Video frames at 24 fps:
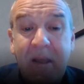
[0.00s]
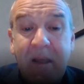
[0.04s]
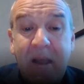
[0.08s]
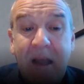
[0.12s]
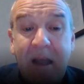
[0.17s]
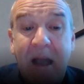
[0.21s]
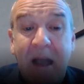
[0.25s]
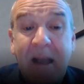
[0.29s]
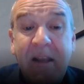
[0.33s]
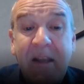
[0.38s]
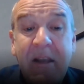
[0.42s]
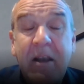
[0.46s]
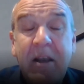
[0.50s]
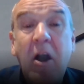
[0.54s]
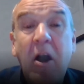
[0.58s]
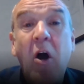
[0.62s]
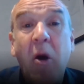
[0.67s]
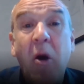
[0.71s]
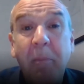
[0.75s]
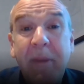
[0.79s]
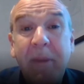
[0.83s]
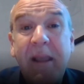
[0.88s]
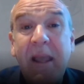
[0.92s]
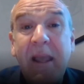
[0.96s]
I can't
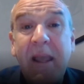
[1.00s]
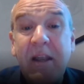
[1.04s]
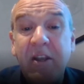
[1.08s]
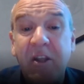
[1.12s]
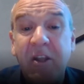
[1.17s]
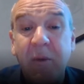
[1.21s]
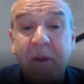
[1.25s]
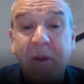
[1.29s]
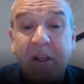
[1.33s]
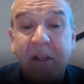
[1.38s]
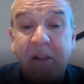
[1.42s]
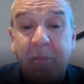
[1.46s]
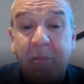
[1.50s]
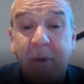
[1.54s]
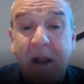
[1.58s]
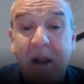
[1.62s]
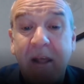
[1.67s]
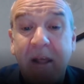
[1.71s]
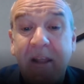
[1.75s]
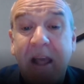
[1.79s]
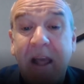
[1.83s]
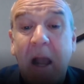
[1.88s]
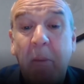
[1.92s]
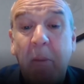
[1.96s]
begin to express
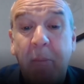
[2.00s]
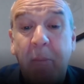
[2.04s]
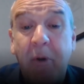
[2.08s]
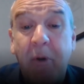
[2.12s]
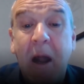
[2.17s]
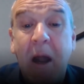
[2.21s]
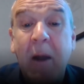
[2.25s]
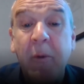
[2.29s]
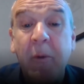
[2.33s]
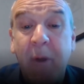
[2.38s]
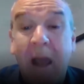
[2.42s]
how proud